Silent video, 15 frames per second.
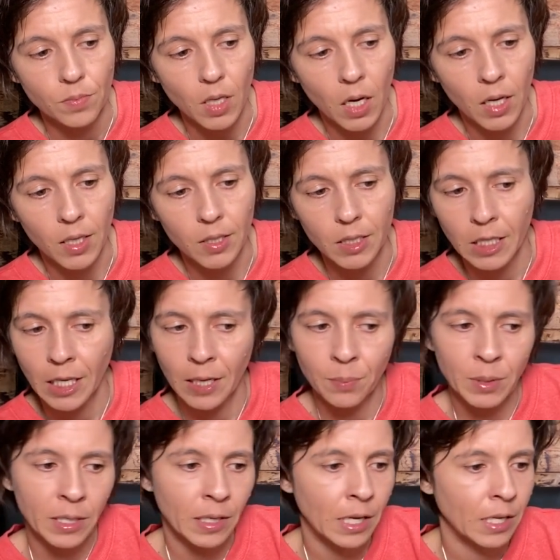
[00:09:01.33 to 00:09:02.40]
Uh, came
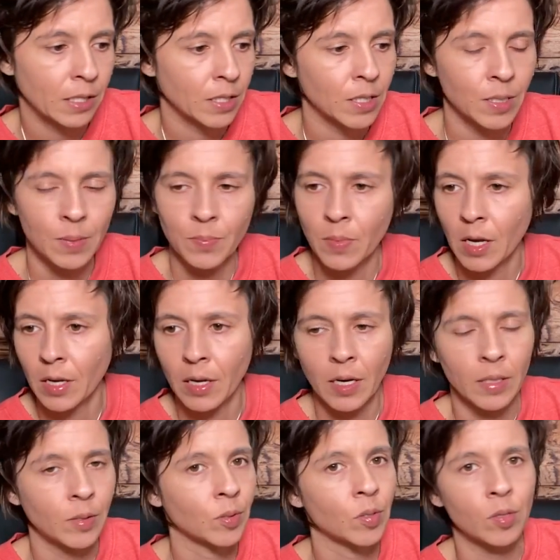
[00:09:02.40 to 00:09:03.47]
in as, my
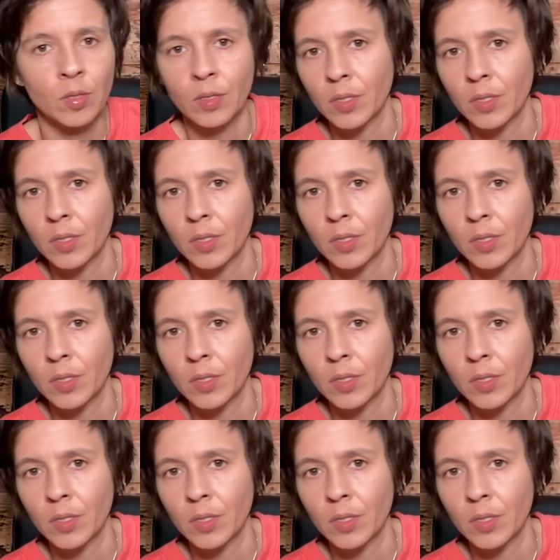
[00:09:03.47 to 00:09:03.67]
God, this is